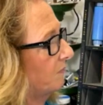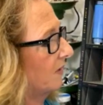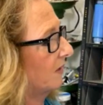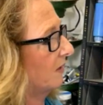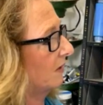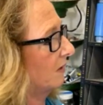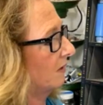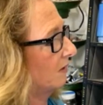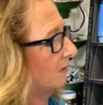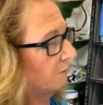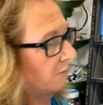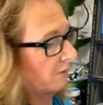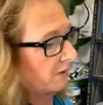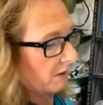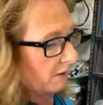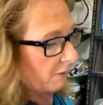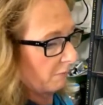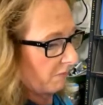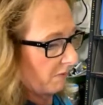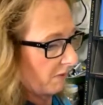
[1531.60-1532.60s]
And a little bit
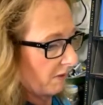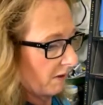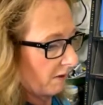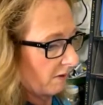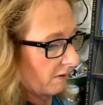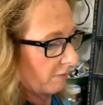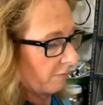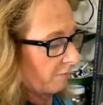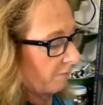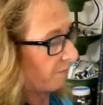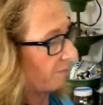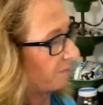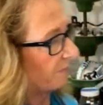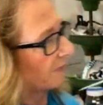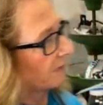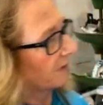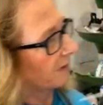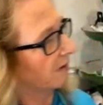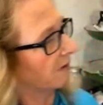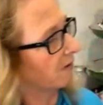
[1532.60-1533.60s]
up there.
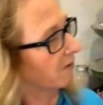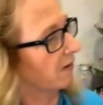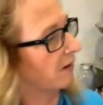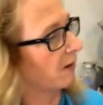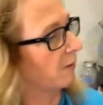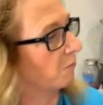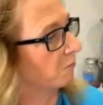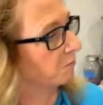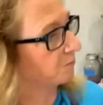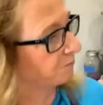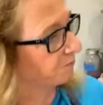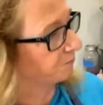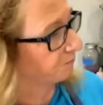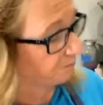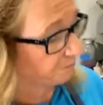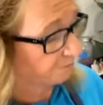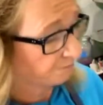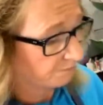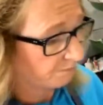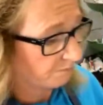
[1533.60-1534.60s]
All right.
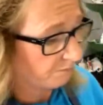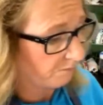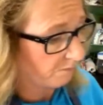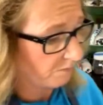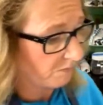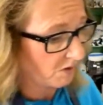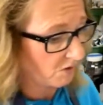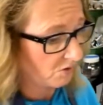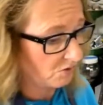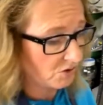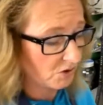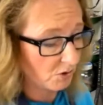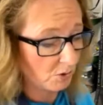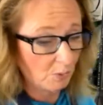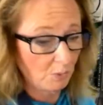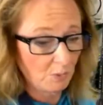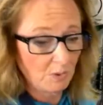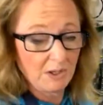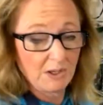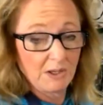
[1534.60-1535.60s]

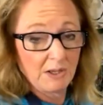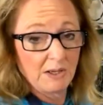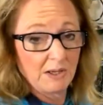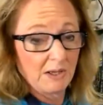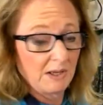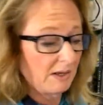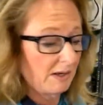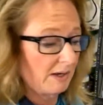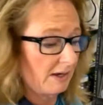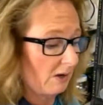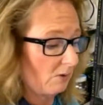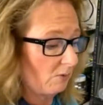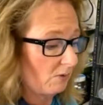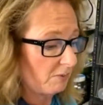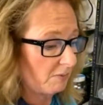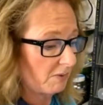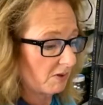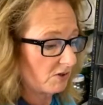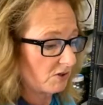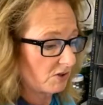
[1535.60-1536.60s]
So now what
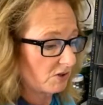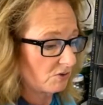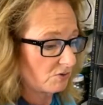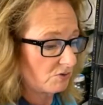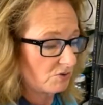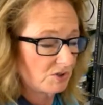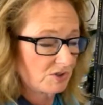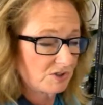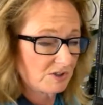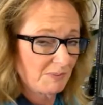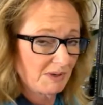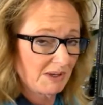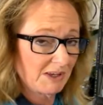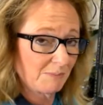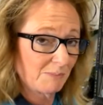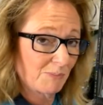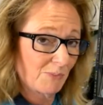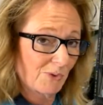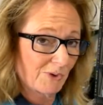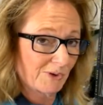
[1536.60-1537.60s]
I'm going to do, just to make
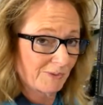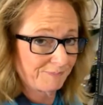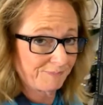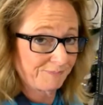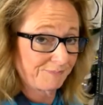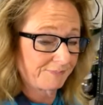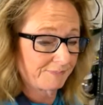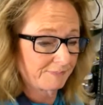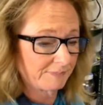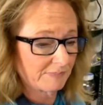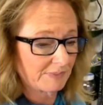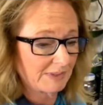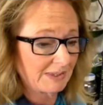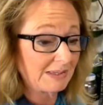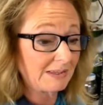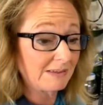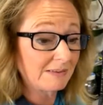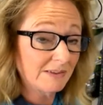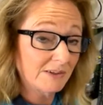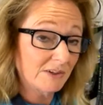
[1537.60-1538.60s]
it more
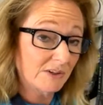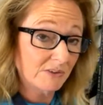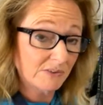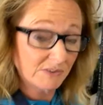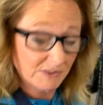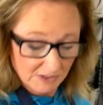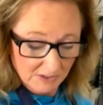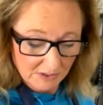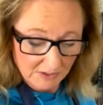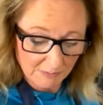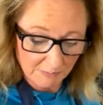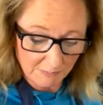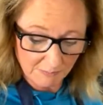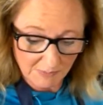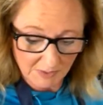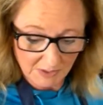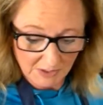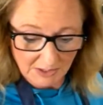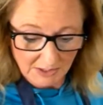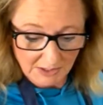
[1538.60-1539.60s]
easier to
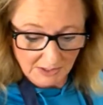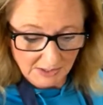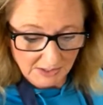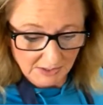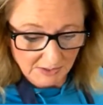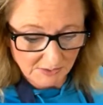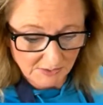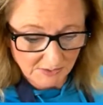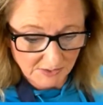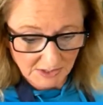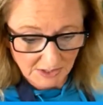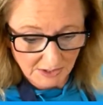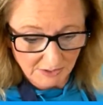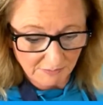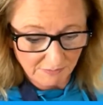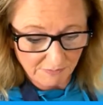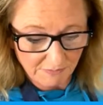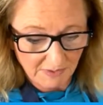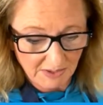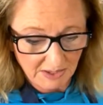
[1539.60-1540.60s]
see our
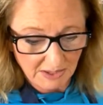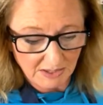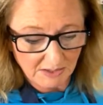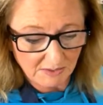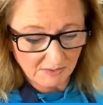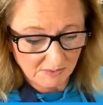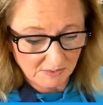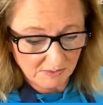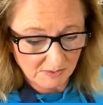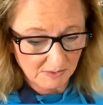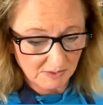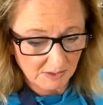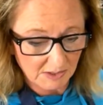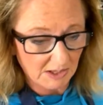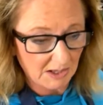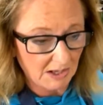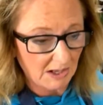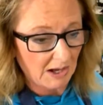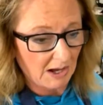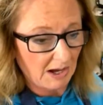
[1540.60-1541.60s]
face,
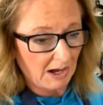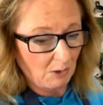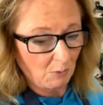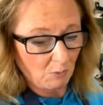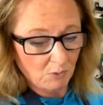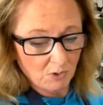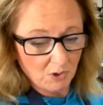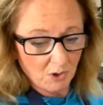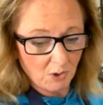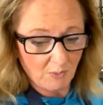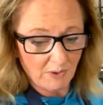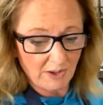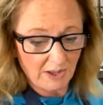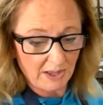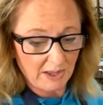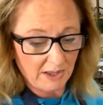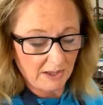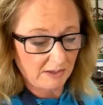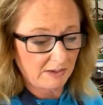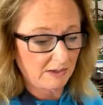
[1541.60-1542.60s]
I will go
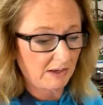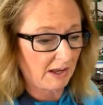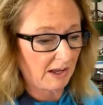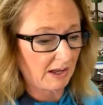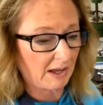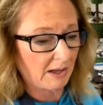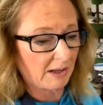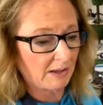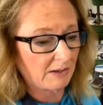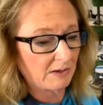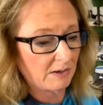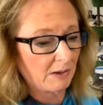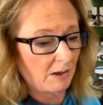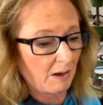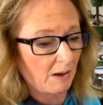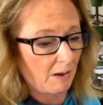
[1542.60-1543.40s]
ahead and